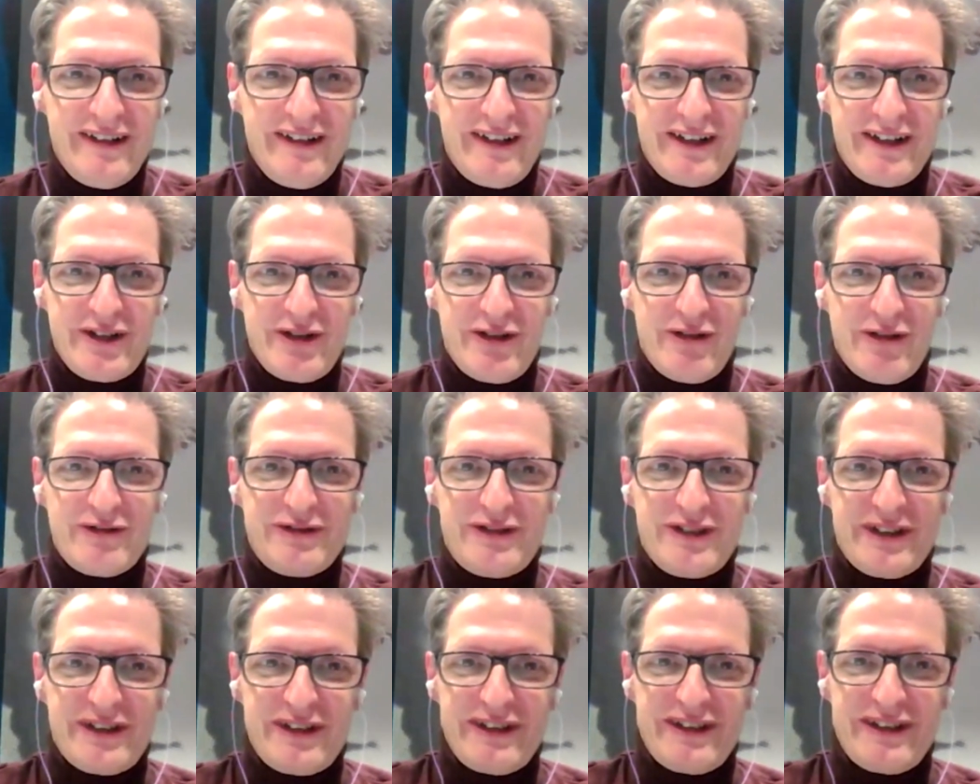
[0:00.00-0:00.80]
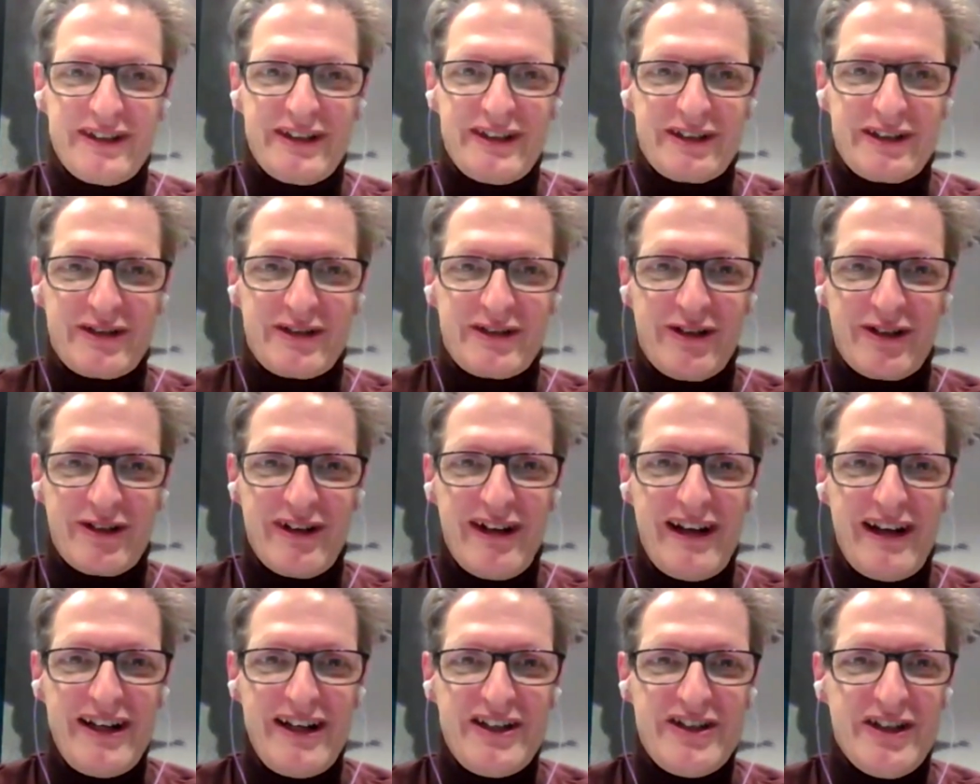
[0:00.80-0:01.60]
there is often a
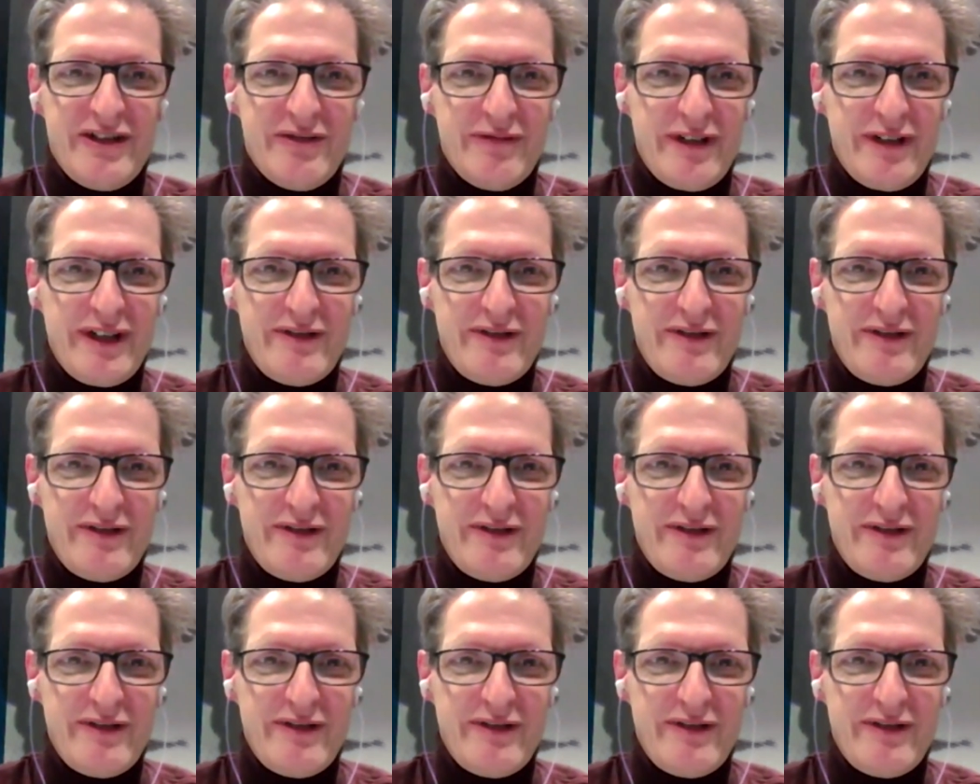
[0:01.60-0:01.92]
correlation